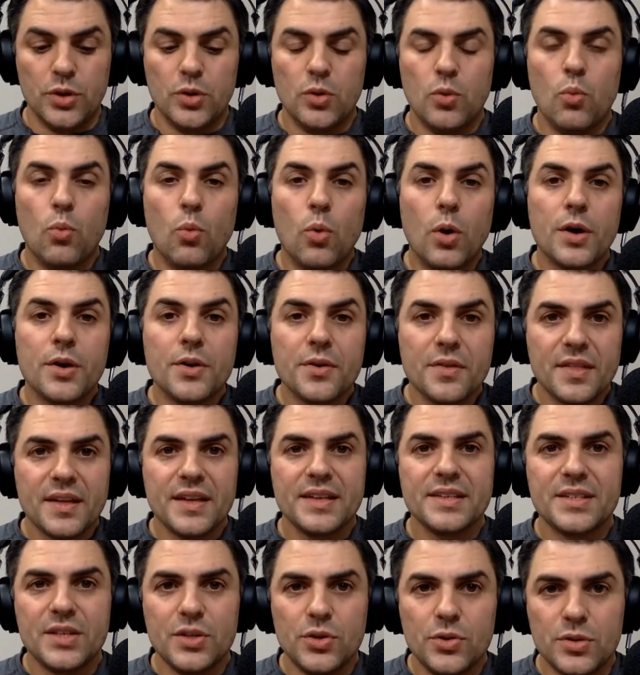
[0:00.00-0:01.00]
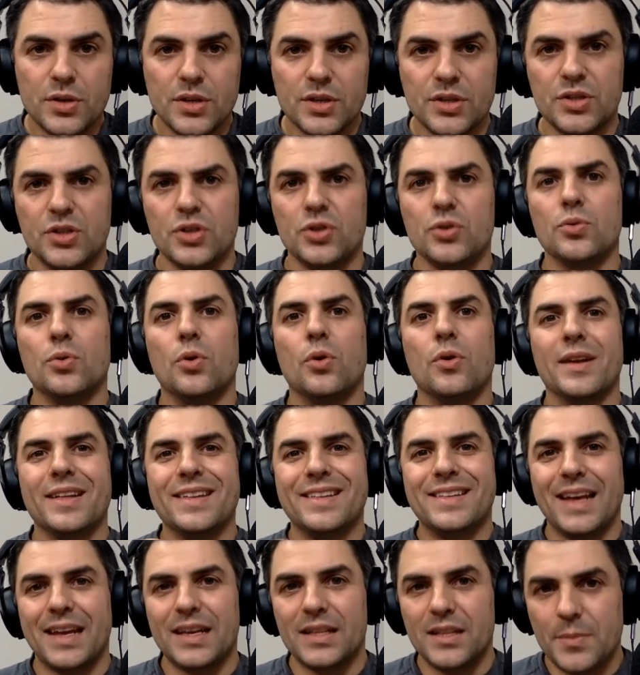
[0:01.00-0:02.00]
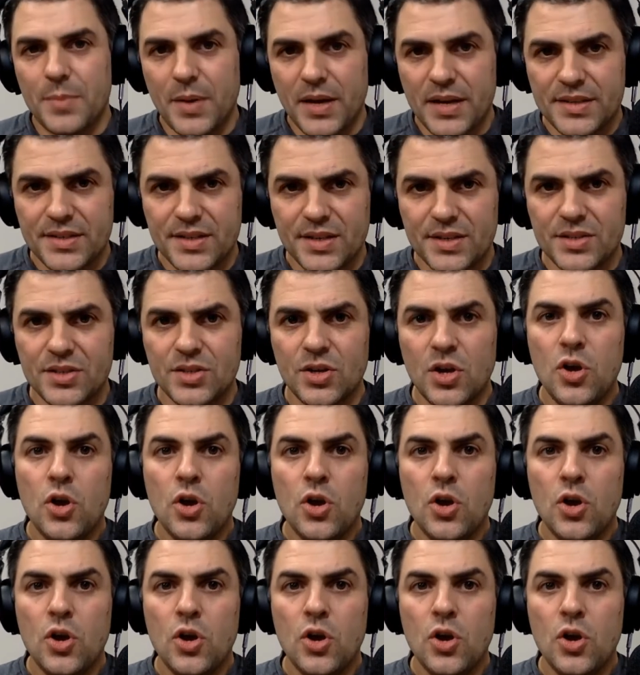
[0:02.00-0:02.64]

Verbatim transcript: What are things that you can do on a daily basis?